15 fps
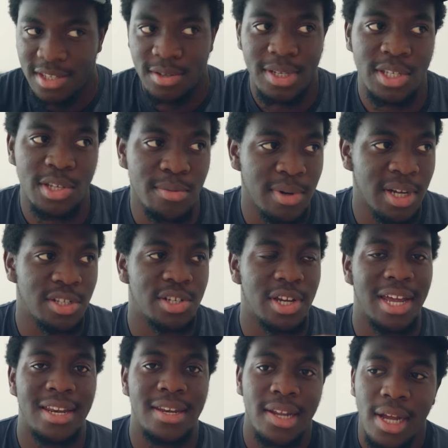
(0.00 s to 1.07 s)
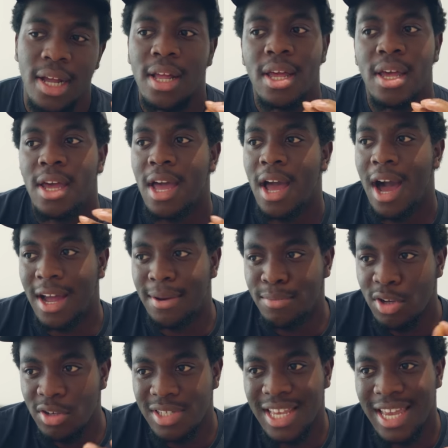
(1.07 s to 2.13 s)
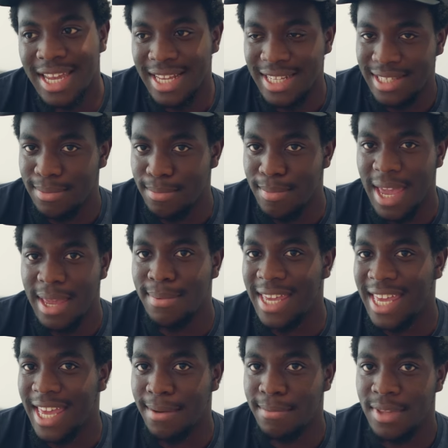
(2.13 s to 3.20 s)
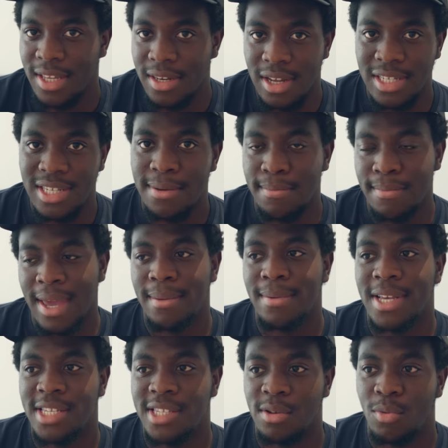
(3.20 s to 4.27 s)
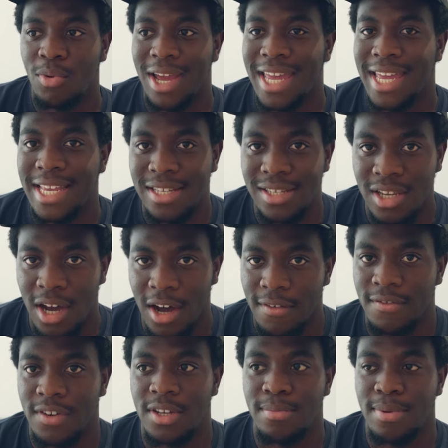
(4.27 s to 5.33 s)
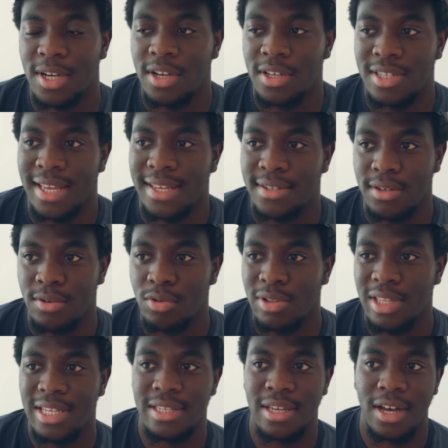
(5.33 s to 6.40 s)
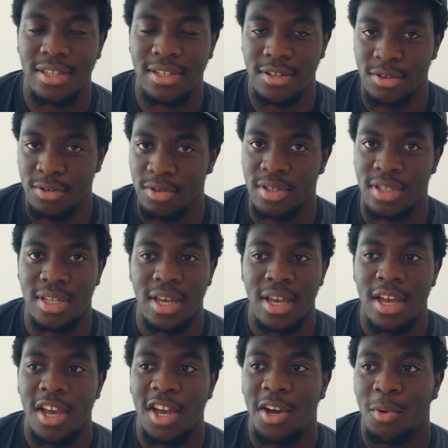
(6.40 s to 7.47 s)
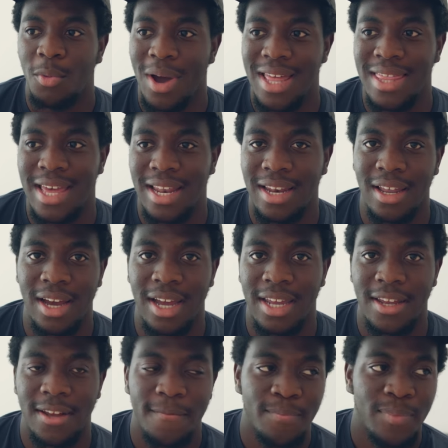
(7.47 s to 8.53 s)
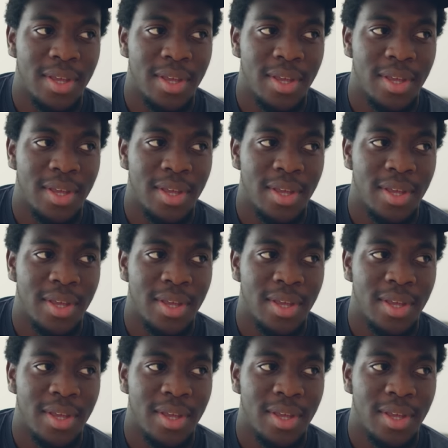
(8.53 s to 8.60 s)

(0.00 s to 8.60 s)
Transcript: into it too much. And I'm not saying it's maybe him that does it, maybe it's the way he's covered because there's all these articles where they're like,